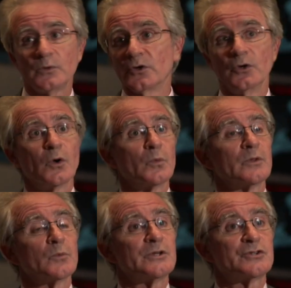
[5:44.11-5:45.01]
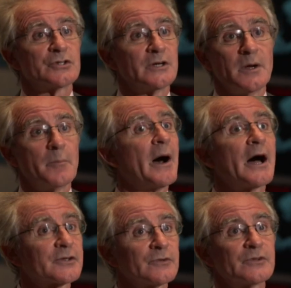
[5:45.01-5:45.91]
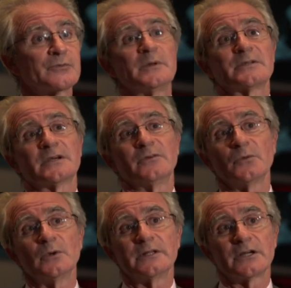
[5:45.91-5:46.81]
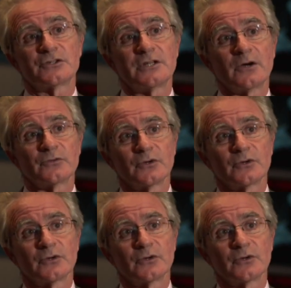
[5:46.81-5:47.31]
We don't know with which part of the spacecraft it will touch down.